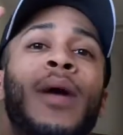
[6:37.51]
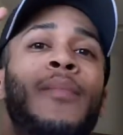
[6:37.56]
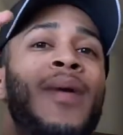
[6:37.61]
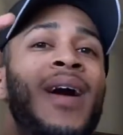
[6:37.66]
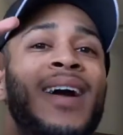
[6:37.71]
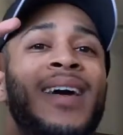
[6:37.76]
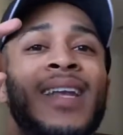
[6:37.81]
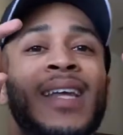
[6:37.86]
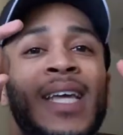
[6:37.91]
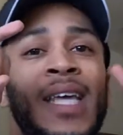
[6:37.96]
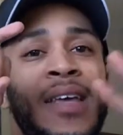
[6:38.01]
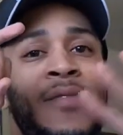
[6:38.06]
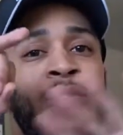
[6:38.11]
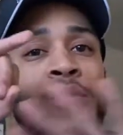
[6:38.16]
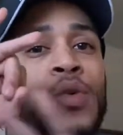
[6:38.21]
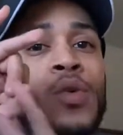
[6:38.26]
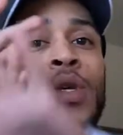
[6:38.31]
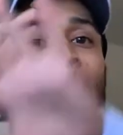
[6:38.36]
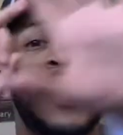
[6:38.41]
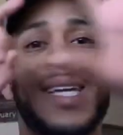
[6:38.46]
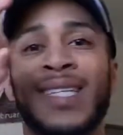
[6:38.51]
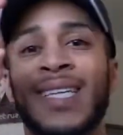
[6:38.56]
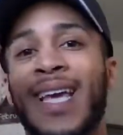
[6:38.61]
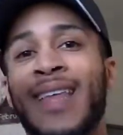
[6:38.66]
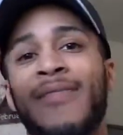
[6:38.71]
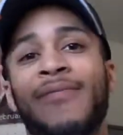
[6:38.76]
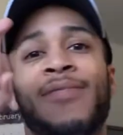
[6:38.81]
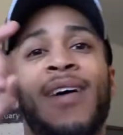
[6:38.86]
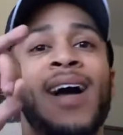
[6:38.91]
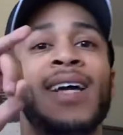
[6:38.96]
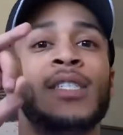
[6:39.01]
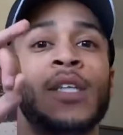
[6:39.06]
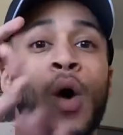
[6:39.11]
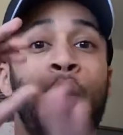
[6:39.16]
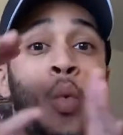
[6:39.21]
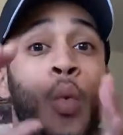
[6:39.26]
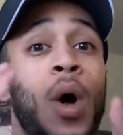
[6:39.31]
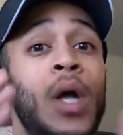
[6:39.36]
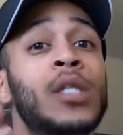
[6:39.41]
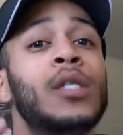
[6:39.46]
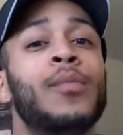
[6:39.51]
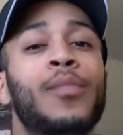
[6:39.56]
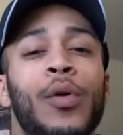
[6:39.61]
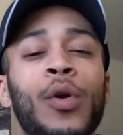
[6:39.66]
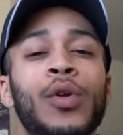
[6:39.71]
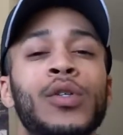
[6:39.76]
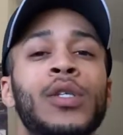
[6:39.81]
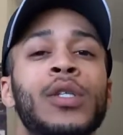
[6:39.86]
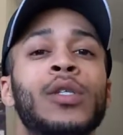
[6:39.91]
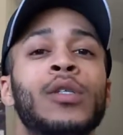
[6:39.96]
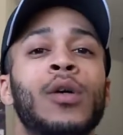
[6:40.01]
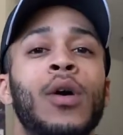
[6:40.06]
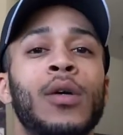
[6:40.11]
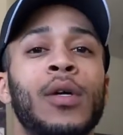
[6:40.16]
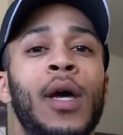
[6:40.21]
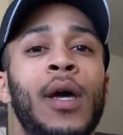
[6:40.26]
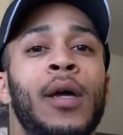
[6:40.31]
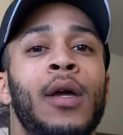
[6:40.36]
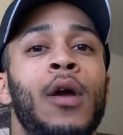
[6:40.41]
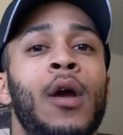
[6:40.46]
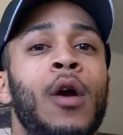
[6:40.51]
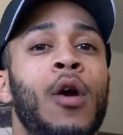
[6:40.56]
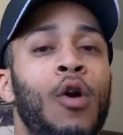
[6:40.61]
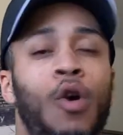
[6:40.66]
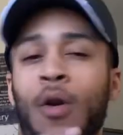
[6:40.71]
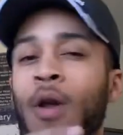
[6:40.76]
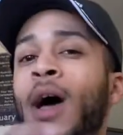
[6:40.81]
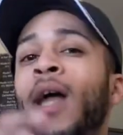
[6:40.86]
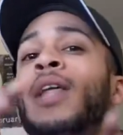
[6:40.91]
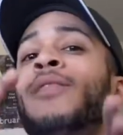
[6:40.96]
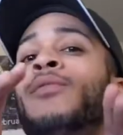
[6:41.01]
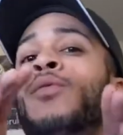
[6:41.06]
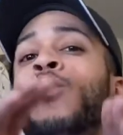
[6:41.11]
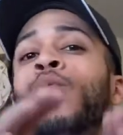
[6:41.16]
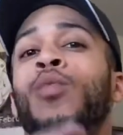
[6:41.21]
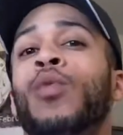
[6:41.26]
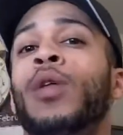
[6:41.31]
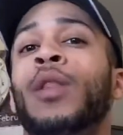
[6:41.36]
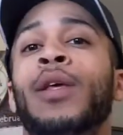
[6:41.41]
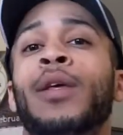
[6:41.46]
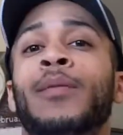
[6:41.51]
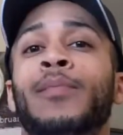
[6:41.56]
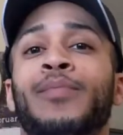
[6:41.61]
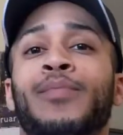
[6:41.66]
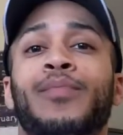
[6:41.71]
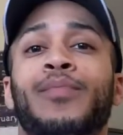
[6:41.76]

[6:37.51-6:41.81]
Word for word: I'm not going to give you advice on what to purchase, okay, or not even really